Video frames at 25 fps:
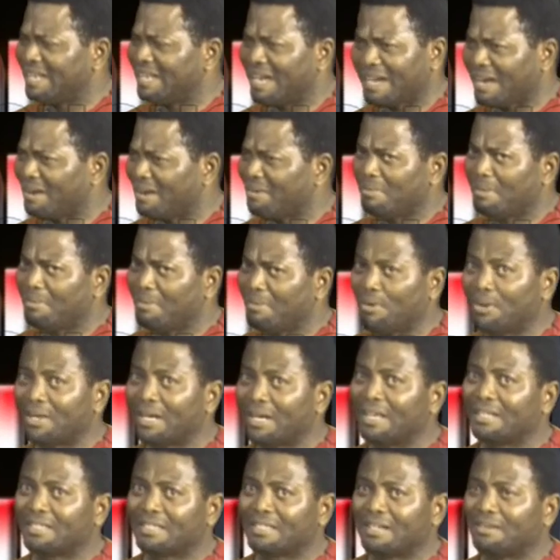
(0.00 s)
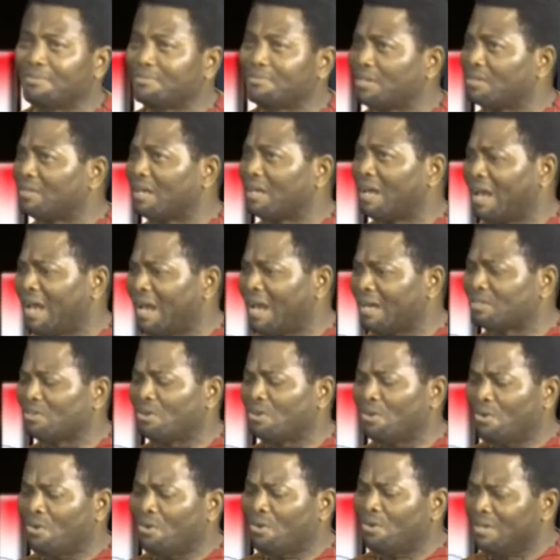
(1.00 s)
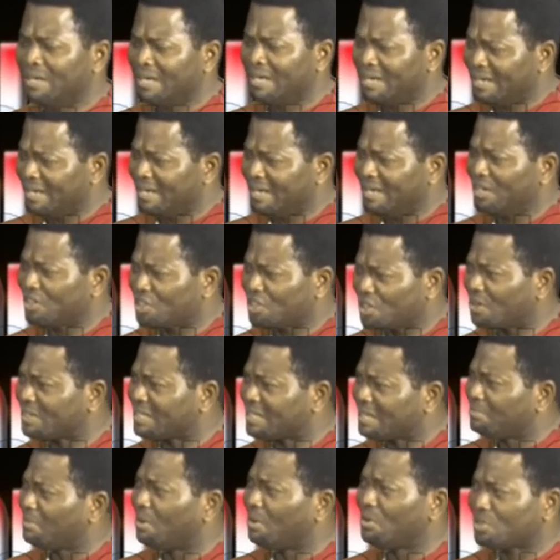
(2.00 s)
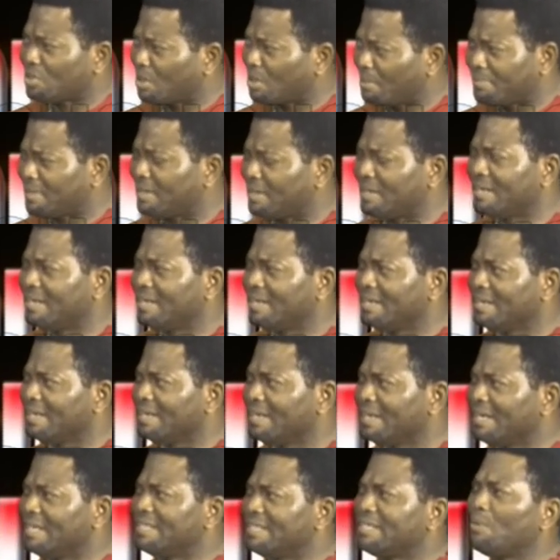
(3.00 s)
can't remember whether it's a theft act or he shot him or something. He said